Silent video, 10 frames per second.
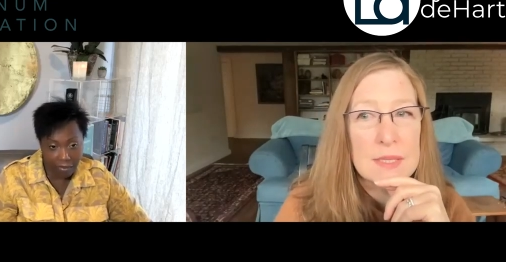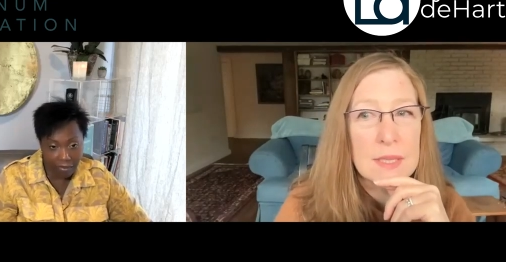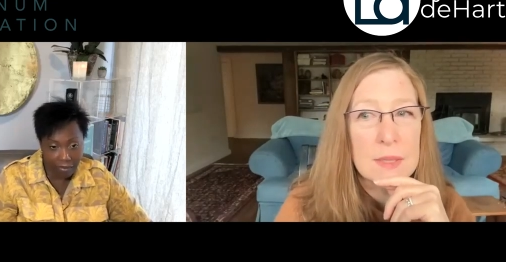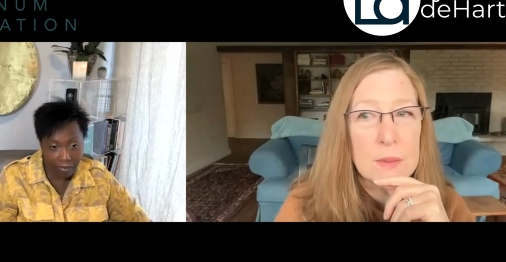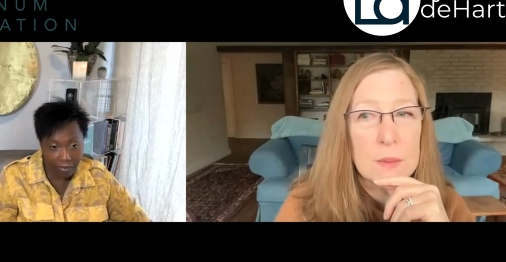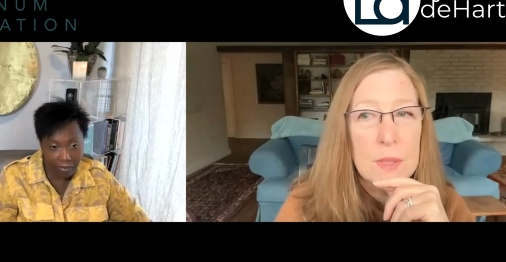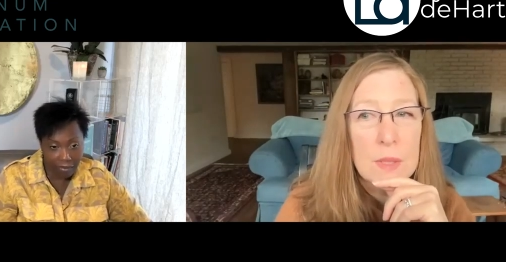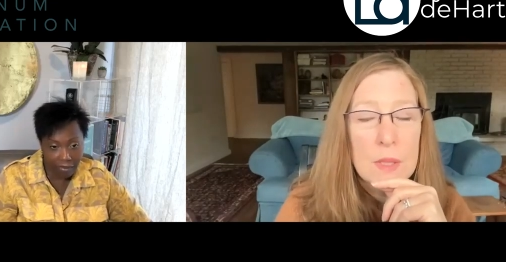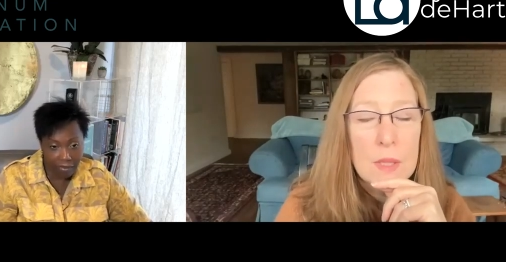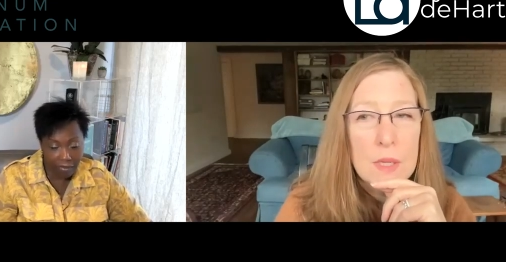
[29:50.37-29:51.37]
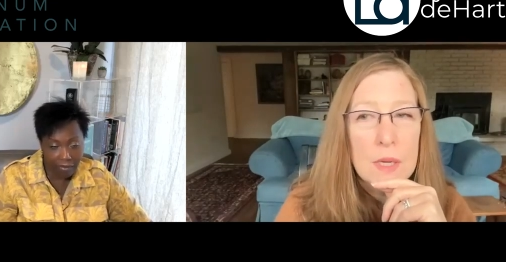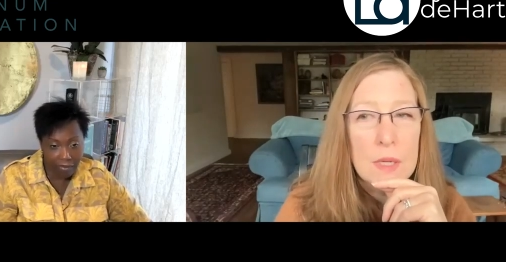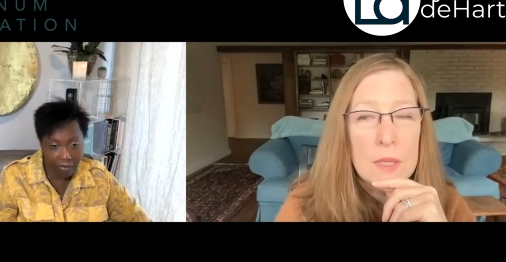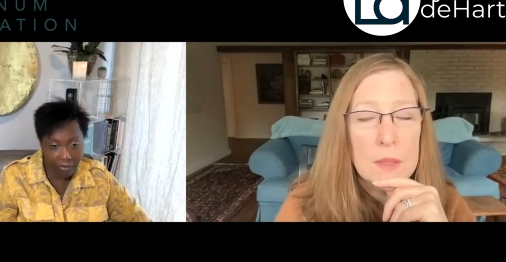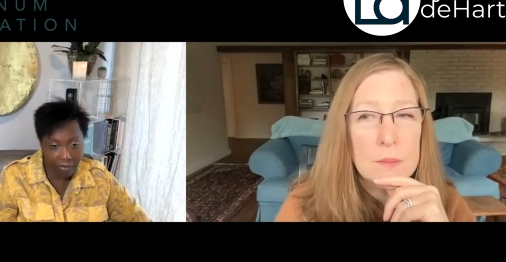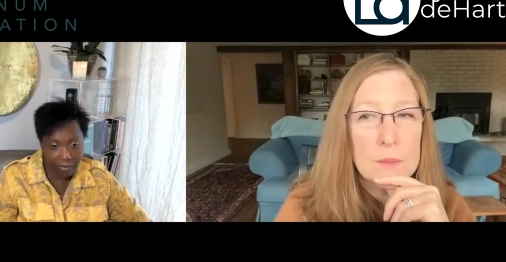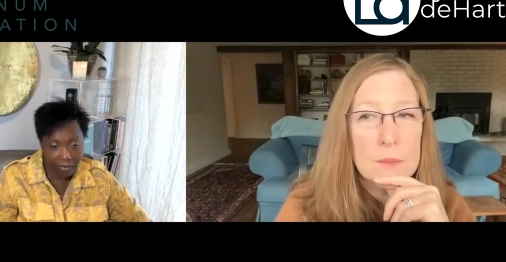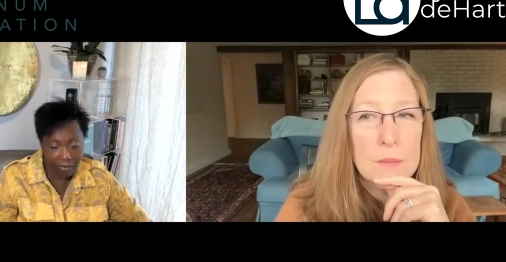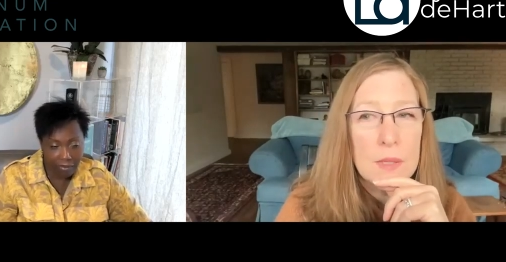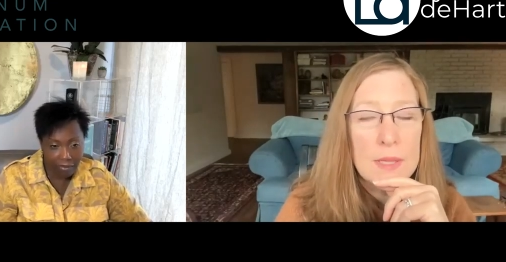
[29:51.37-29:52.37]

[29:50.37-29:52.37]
Speaker 1: So, um,